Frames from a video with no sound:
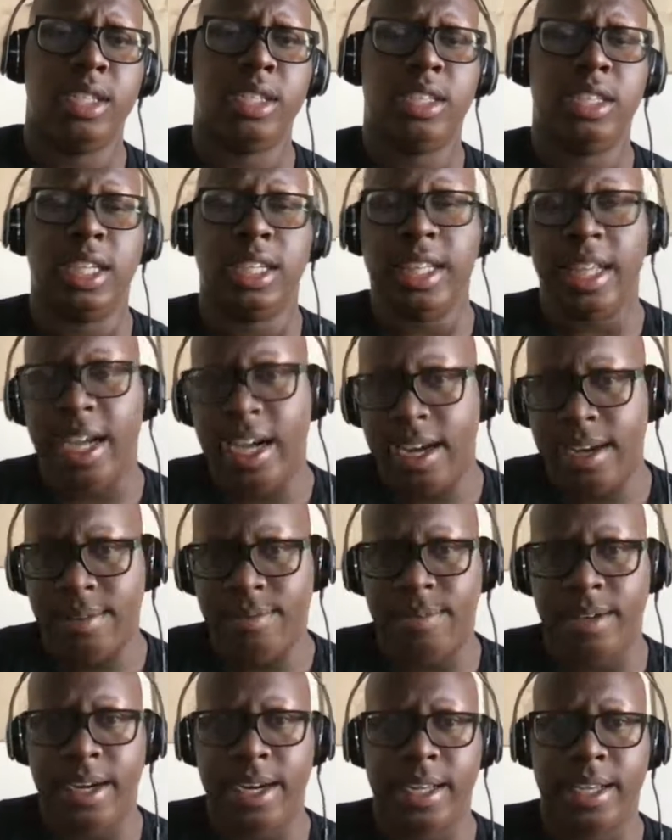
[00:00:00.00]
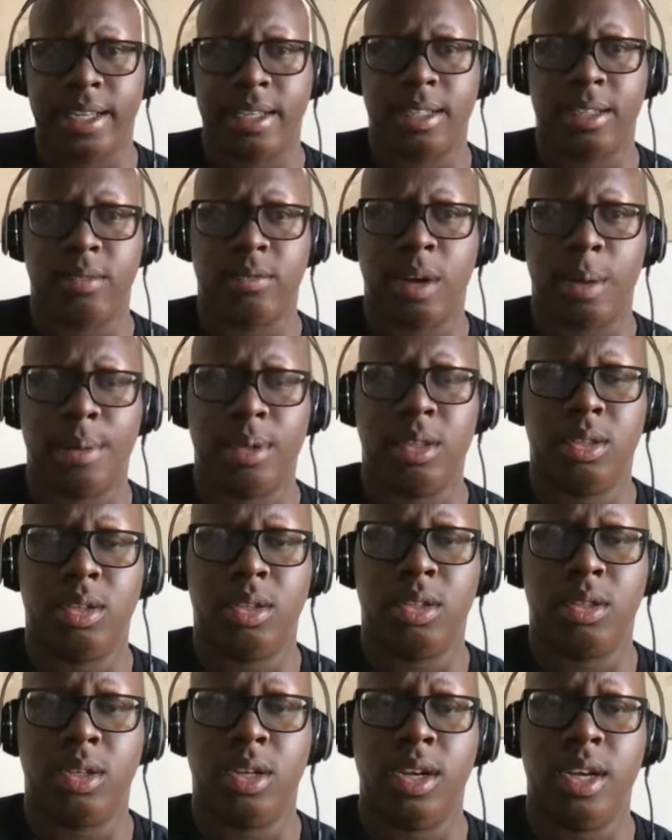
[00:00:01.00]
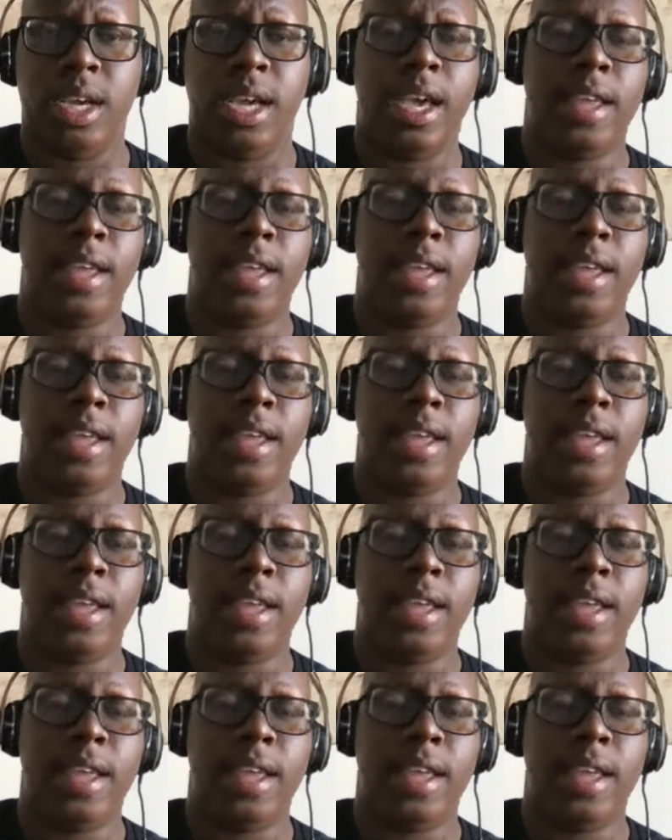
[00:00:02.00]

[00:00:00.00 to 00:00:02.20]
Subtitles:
July fighting Robbie Lawler,